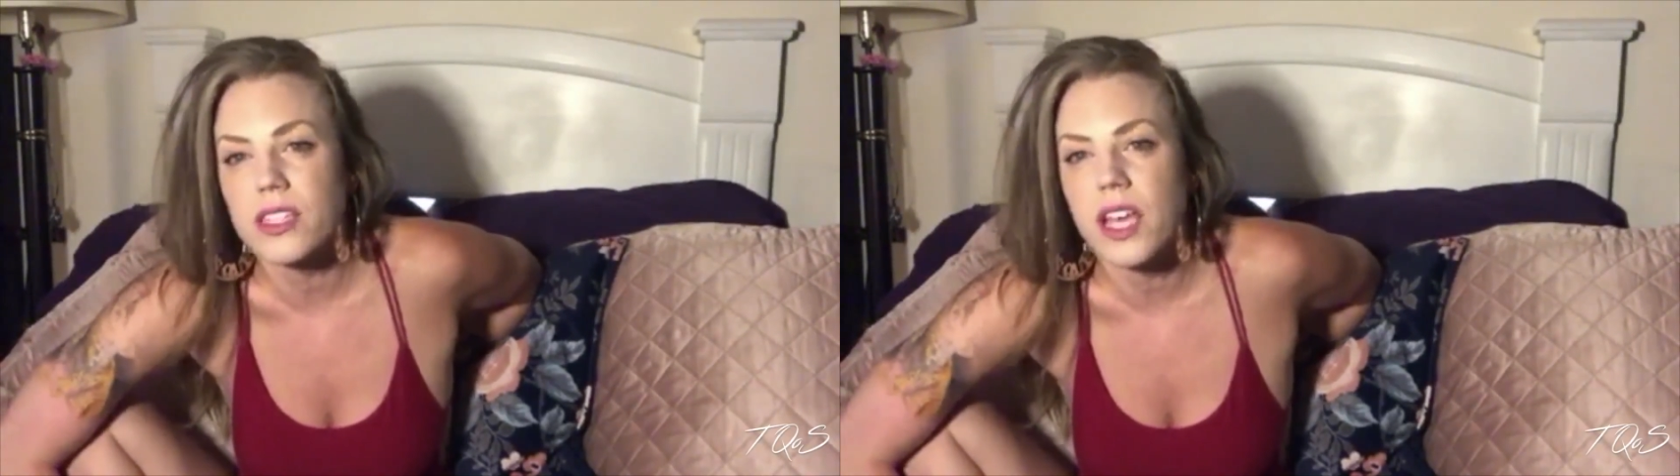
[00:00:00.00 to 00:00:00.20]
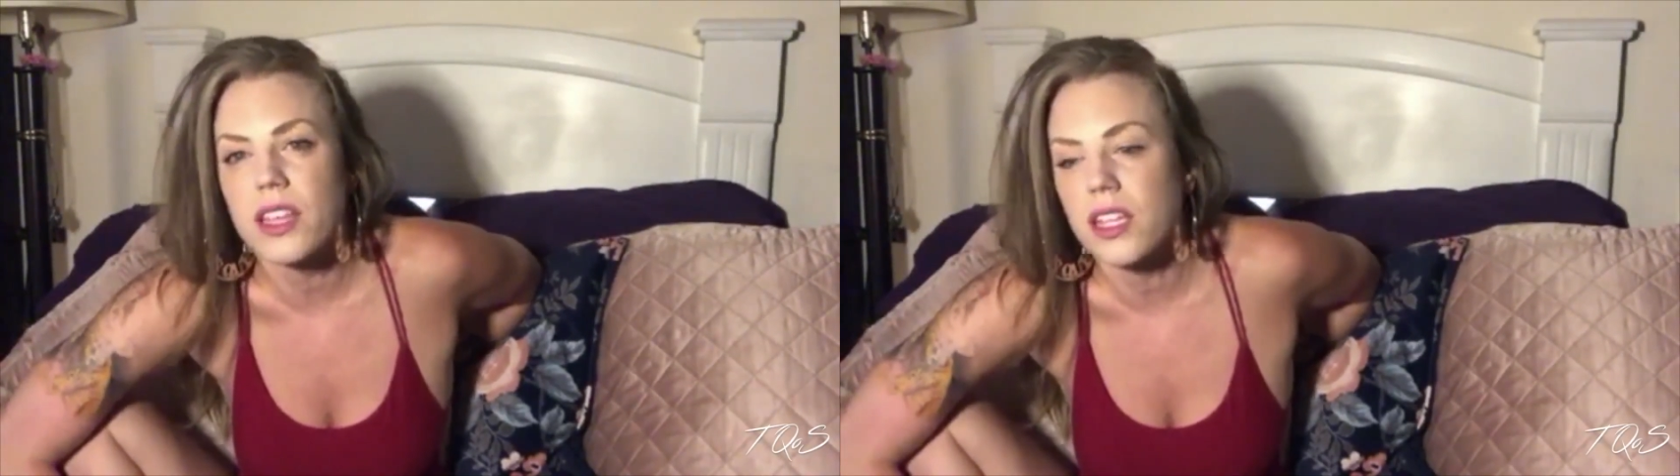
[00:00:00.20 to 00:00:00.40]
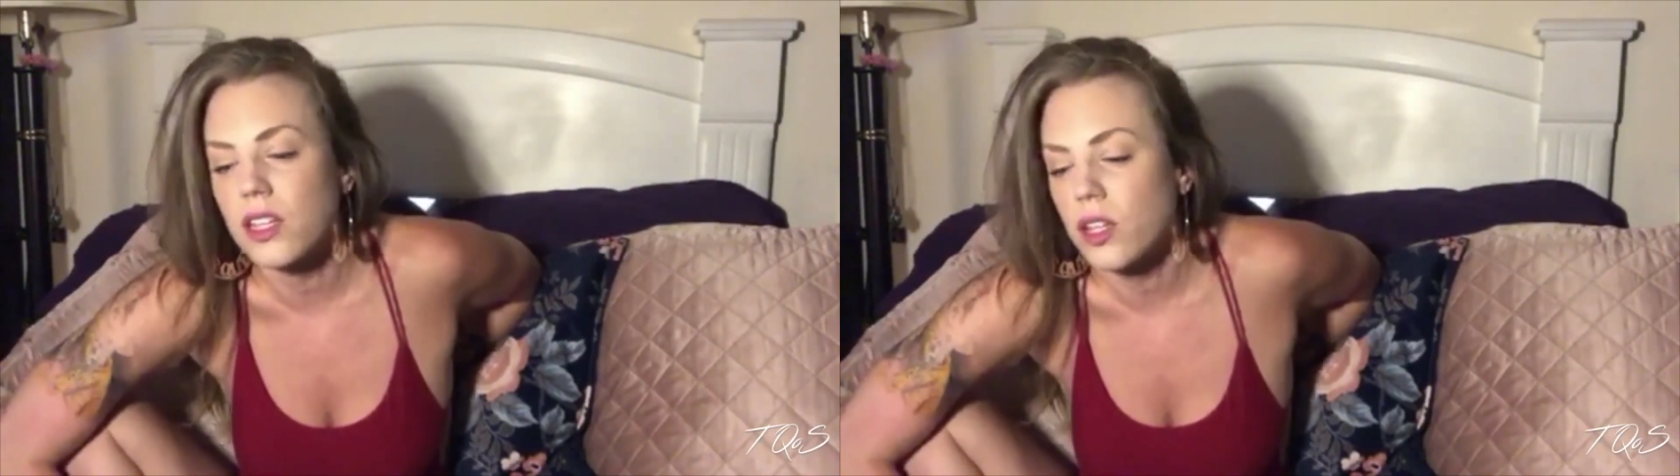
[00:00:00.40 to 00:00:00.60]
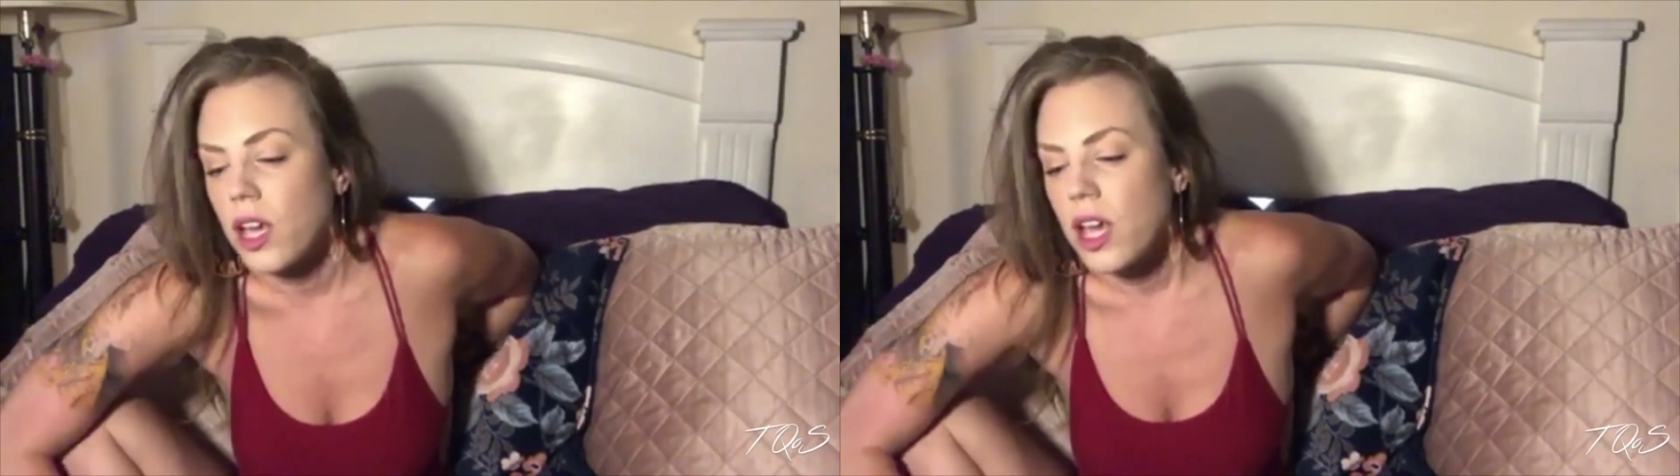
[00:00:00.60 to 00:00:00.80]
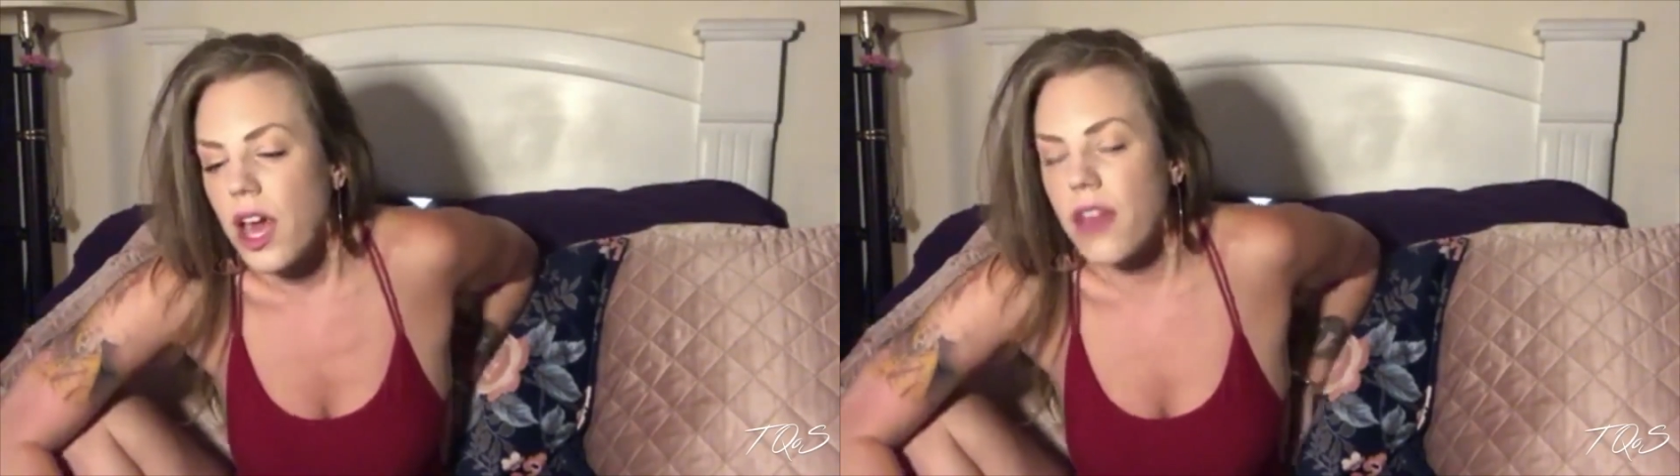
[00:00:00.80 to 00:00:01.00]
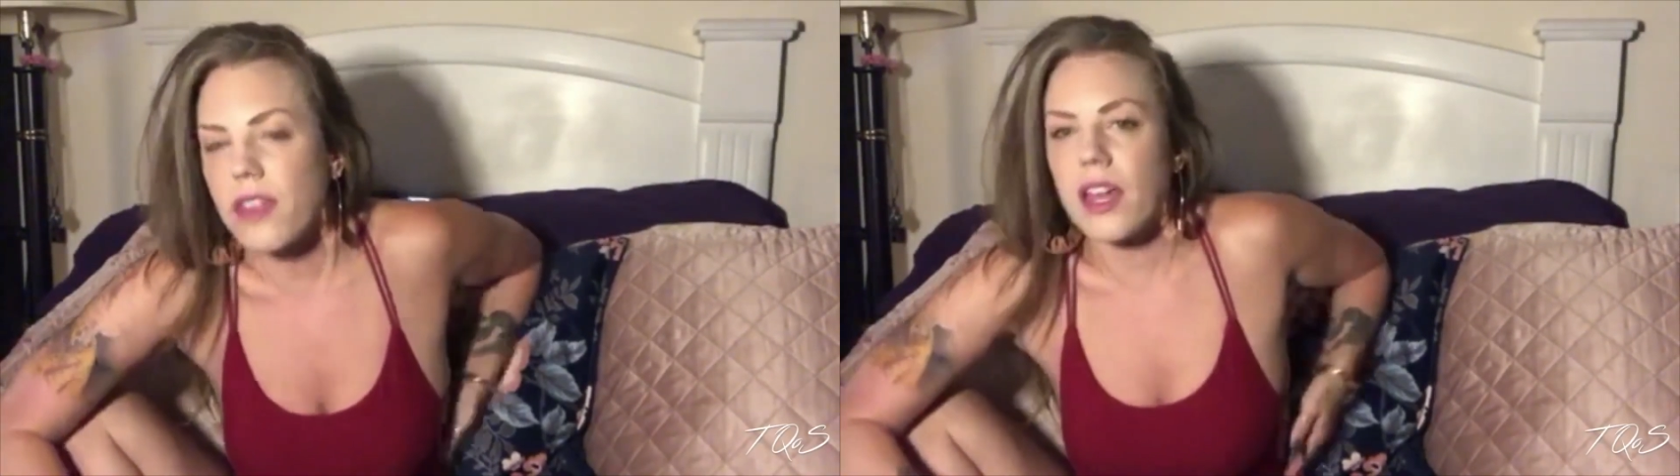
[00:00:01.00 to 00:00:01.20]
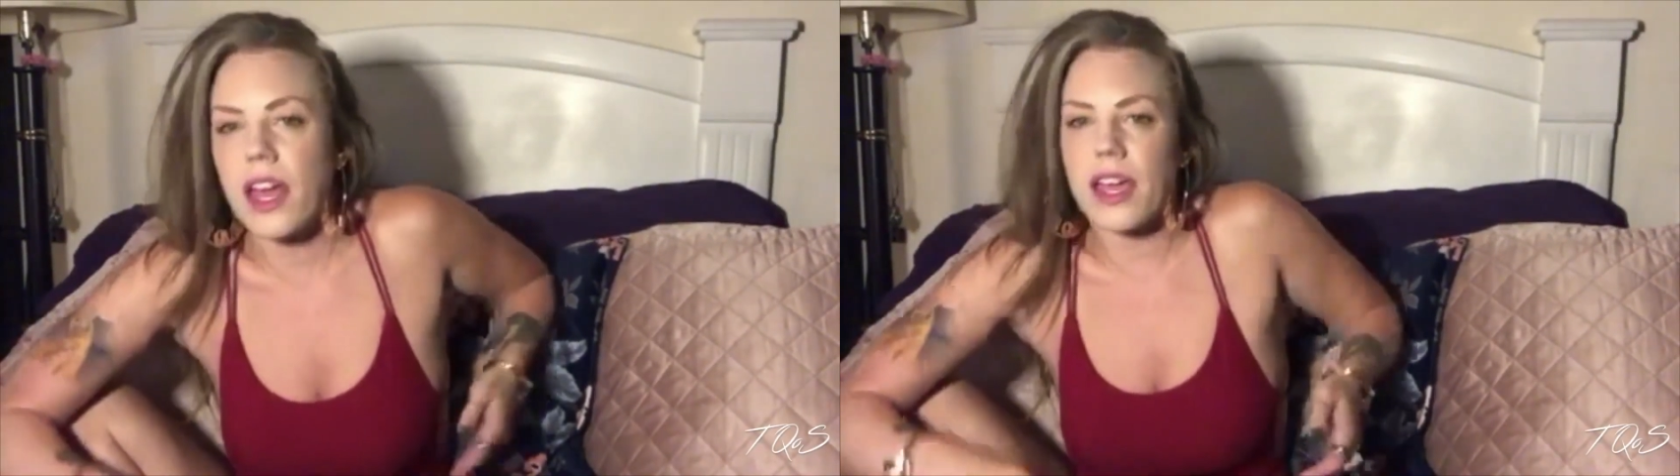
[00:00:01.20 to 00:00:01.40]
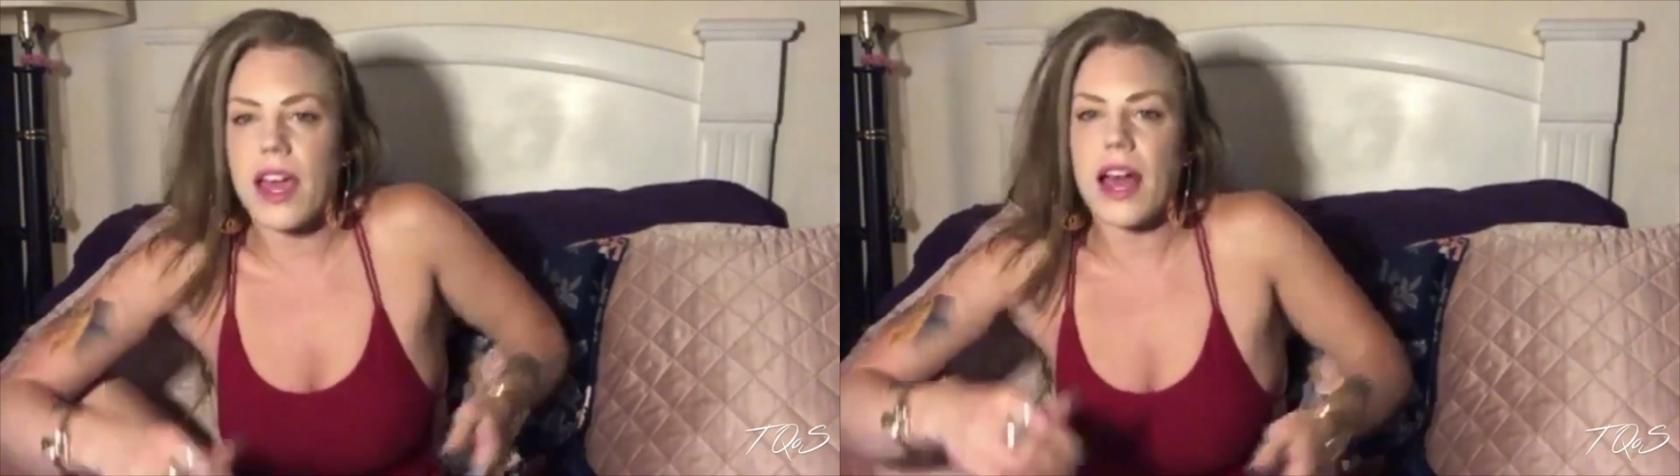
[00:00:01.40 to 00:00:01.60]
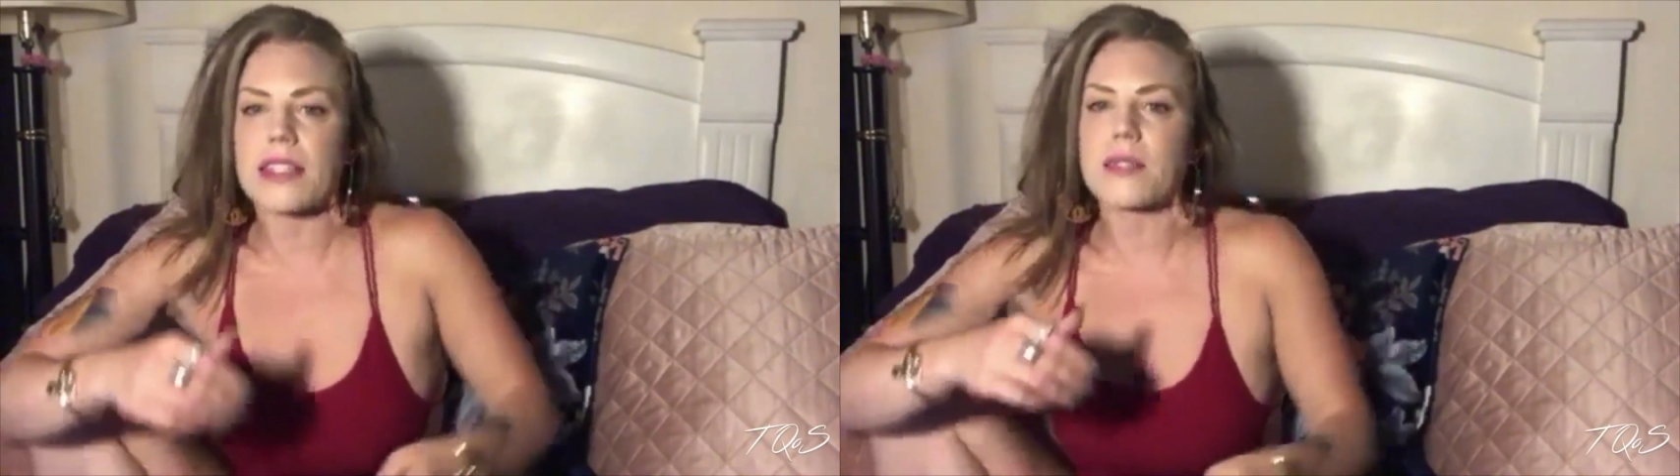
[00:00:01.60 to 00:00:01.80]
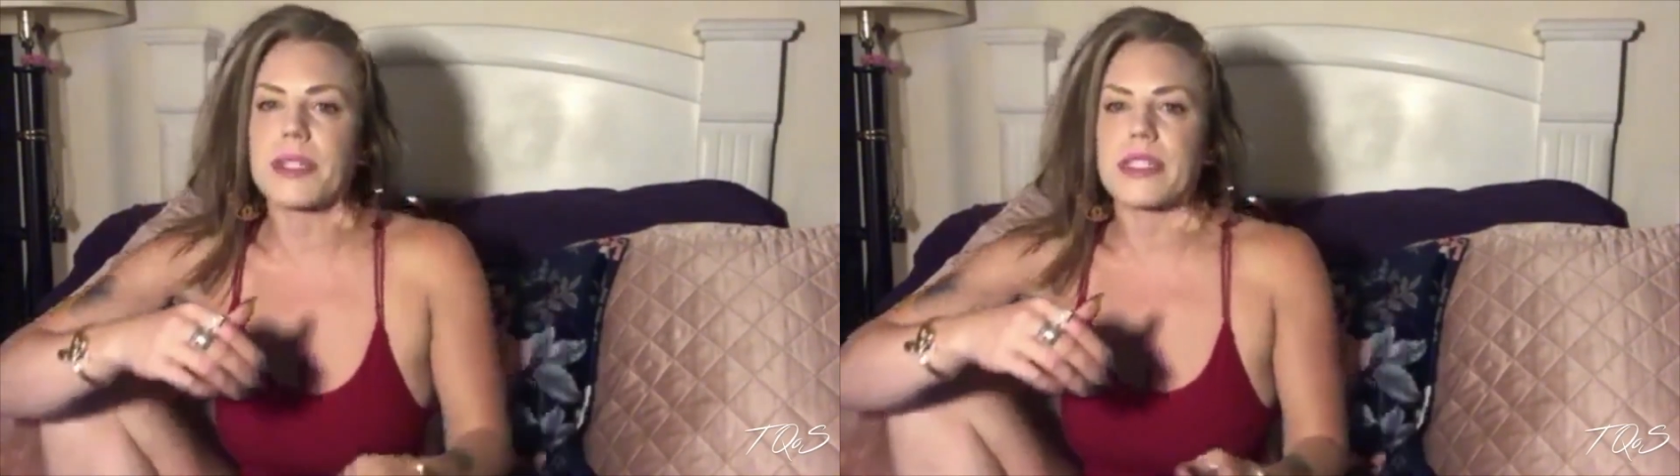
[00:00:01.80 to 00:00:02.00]
And then I
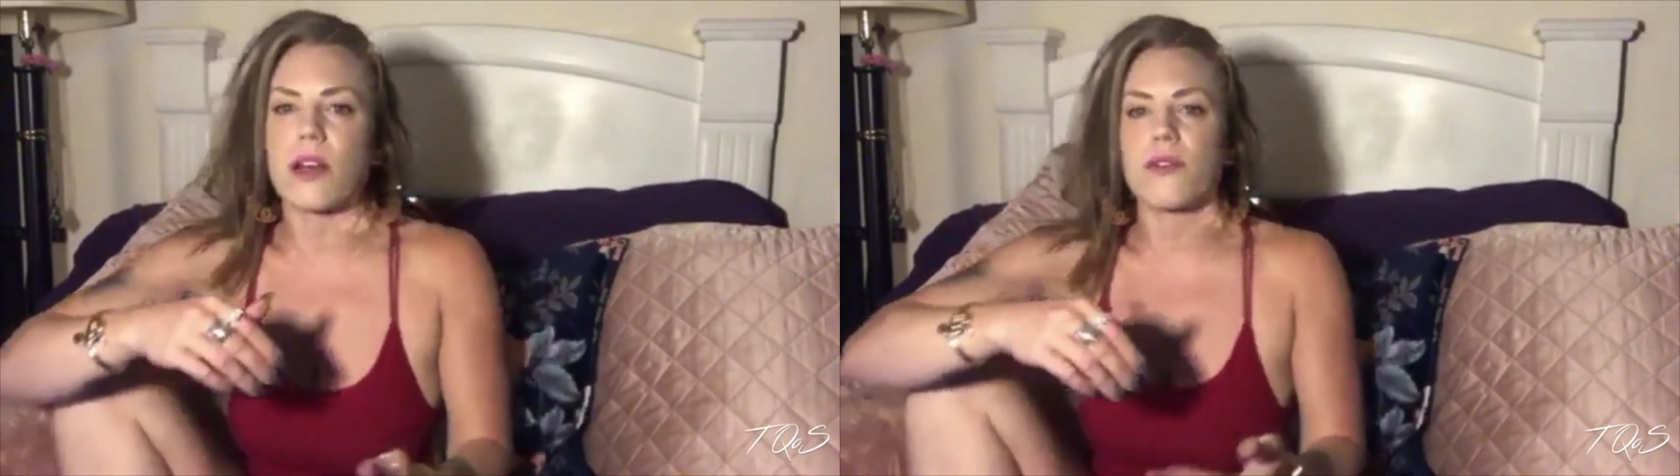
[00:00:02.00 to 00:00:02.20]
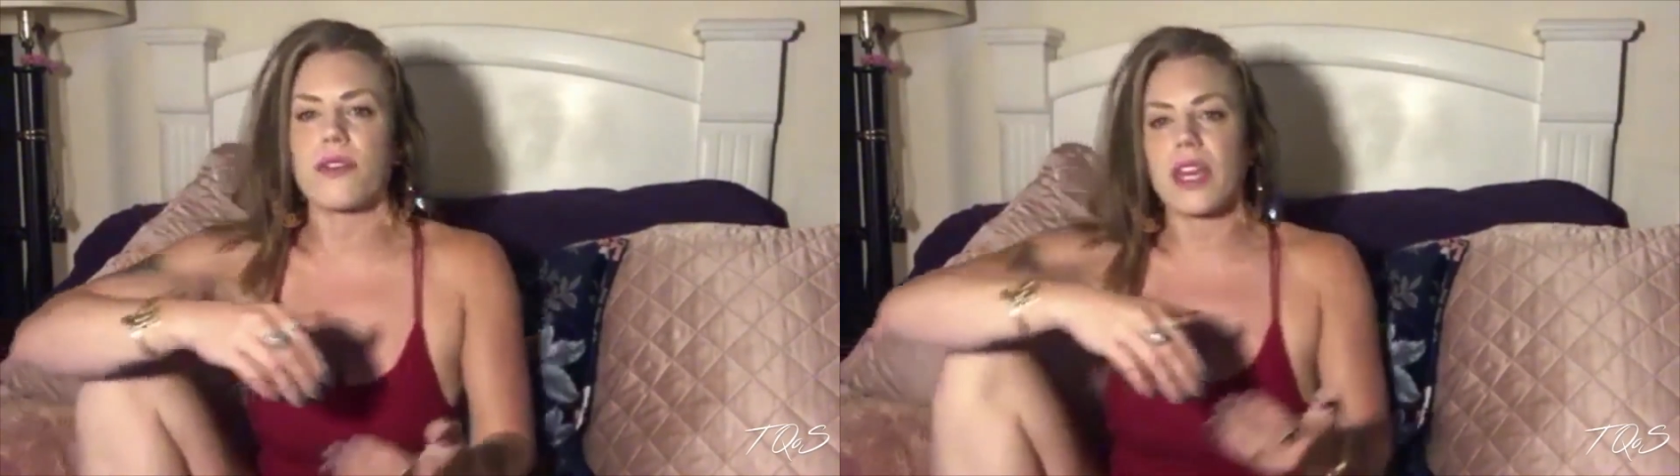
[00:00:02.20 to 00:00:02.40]
ask myself,